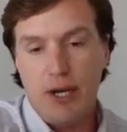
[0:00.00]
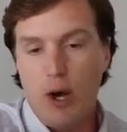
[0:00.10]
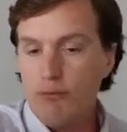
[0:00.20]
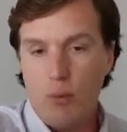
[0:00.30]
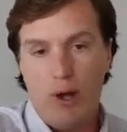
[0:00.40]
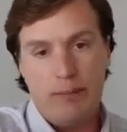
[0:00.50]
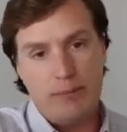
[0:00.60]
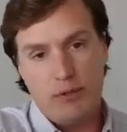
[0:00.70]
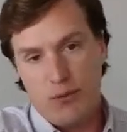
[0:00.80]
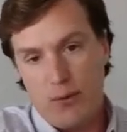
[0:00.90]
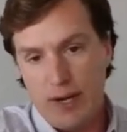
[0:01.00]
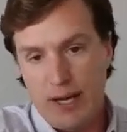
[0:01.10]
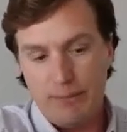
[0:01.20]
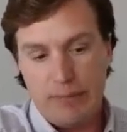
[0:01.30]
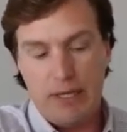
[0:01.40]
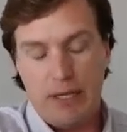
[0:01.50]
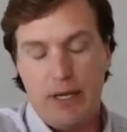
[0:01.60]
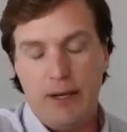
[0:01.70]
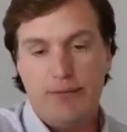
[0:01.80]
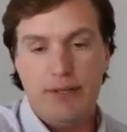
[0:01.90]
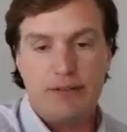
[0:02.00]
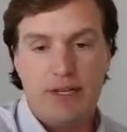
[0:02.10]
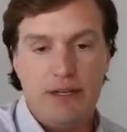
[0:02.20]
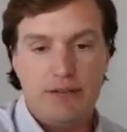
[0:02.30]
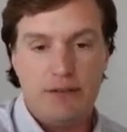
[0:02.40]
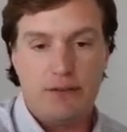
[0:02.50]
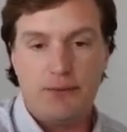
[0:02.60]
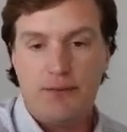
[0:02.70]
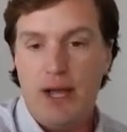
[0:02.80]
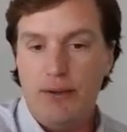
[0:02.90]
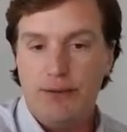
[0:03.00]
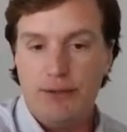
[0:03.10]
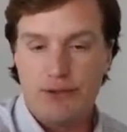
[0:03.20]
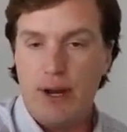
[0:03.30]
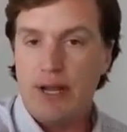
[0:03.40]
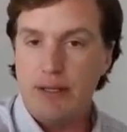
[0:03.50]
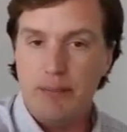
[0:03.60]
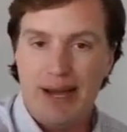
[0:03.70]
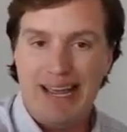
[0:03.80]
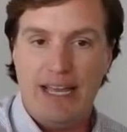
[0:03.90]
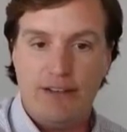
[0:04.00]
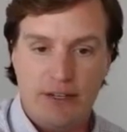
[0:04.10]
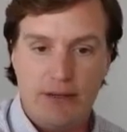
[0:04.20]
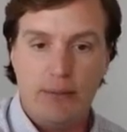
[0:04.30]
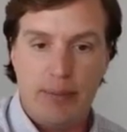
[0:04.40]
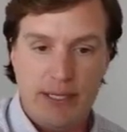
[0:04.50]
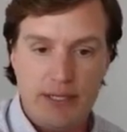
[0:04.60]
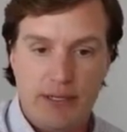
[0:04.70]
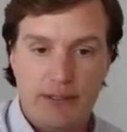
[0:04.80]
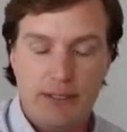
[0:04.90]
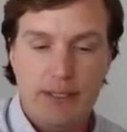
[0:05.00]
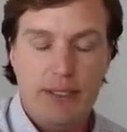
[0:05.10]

Overwhelming majority uh, of these cases are filed directly by a single patient.